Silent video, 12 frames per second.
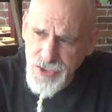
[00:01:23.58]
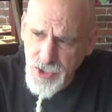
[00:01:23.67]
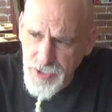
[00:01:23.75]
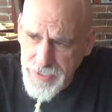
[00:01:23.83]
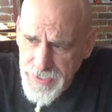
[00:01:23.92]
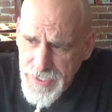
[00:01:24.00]

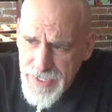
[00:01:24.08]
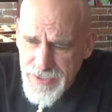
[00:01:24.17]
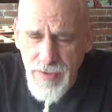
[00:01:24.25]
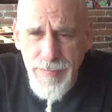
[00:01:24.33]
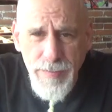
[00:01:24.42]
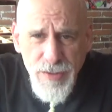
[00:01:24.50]
journey,
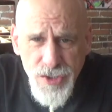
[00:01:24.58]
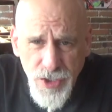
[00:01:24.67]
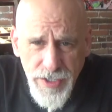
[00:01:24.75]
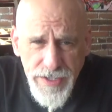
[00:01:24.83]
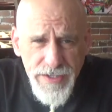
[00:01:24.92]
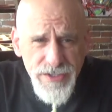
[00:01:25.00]
some people's
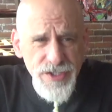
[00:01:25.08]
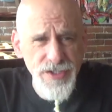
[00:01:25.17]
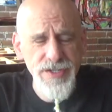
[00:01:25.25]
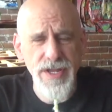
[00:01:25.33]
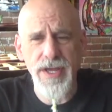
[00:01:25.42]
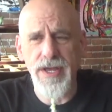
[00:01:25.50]
journey is
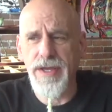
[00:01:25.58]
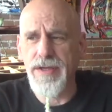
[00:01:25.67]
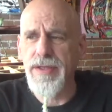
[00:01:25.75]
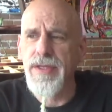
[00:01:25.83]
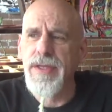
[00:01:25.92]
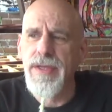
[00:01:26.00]
just
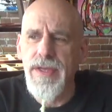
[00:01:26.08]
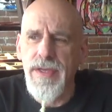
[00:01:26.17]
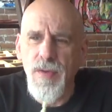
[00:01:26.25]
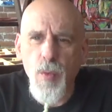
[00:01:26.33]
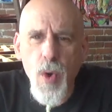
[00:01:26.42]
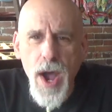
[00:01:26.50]

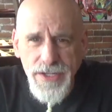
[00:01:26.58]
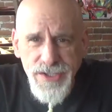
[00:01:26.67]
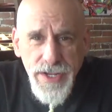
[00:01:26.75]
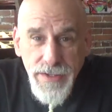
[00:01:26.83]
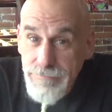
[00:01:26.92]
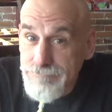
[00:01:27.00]

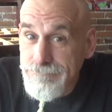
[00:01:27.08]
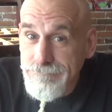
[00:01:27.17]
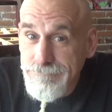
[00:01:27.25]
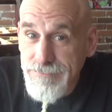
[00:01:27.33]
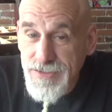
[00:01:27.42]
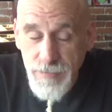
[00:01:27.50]
watching.
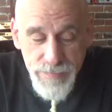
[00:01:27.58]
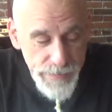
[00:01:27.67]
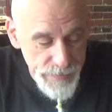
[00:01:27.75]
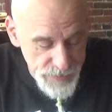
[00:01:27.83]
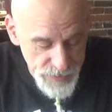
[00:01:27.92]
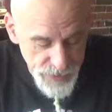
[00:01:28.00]
Some
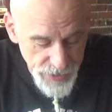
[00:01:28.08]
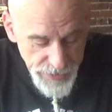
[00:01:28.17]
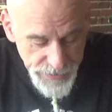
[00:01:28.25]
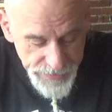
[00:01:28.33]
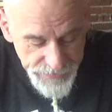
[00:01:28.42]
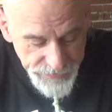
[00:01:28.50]
people's
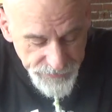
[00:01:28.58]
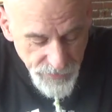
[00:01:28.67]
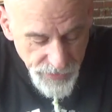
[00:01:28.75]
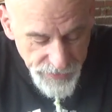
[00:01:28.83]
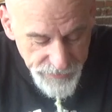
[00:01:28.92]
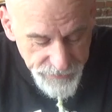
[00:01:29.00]
journey is
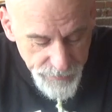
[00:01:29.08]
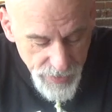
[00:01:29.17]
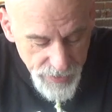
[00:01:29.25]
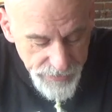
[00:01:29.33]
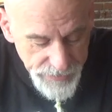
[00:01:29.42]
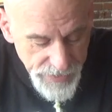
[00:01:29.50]
starting
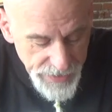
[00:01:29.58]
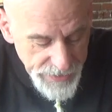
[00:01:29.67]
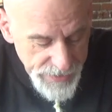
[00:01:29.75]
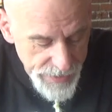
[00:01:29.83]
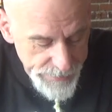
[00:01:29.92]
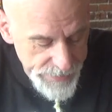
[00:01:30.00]
small and kind of
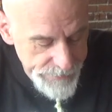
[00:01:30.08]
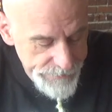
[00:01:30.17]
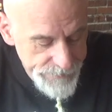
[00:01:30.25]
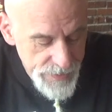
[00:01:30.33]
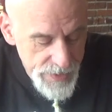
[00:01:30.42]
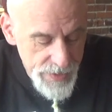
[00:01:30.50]
climbing it.
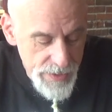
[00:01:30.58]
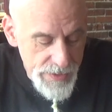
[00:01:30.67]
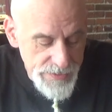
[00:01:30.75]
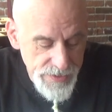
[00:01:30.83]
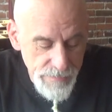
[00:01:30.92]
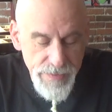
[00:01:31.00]

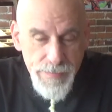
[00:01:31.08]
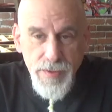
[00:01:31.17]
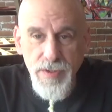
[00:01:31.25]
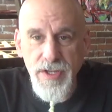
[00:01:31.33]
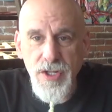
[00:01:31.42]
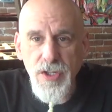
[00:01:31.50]
Some
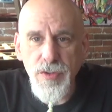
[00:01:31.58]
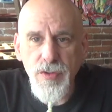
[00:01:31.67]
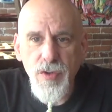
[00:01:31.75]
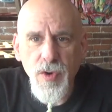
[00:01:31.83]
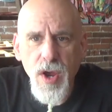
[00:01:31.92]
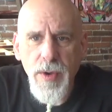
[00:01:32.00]
people
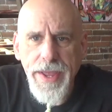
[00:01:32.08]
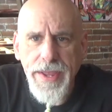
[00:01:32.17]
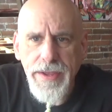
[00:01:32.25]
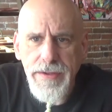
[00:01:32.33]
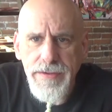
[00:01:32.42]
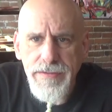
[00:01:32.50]
include growing.
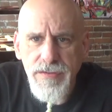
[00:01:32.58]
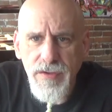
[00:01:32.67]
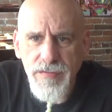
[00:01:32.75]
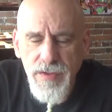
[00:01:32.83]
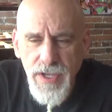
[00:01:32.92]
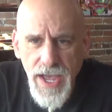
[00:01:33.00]
So
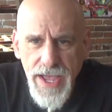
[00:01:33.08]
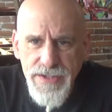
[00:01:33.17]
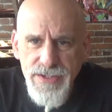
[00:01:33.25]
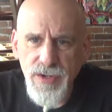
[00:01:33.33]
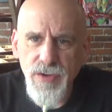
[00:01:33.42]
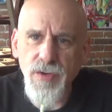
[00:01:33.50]
if you
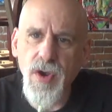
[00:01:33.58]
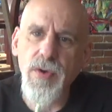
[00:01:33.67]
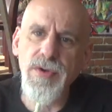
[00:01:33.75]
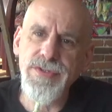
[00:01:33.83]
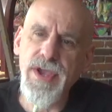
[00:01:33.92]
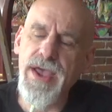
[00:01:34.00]
guys are
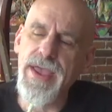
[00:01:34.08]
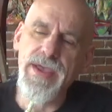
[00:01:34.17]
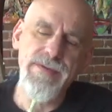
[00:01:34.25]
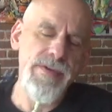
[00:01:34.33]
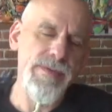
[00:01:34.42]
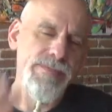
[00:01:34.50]
growers,
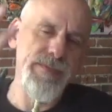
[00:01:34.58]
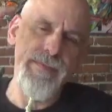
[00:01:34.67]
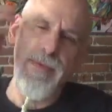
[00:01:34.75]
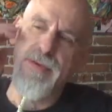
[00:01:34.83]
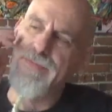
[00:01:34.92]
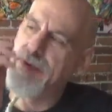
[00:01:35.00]

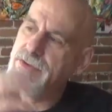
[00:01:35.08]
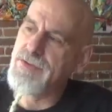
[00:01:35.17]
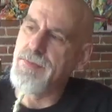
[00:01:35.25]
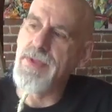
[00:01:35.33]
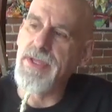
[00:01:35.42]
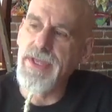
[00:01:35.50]
if there's
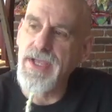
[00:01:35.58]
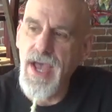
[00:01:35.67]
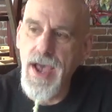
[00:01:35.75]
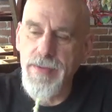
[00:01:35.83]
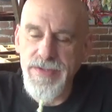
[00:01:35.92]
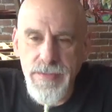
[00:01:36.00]
a million
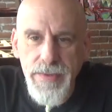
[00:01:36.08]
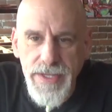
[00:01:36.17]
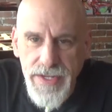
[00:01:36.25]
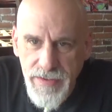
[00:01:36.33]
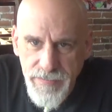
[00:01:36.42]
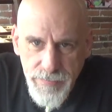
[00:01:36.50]
comments, a
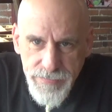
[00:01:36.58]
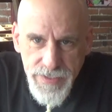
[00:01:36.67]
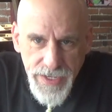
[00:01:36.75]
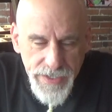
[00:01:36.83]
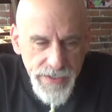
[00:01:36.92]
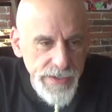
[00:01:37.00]
million of them
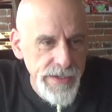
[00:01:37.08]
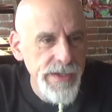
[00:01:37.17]
saying,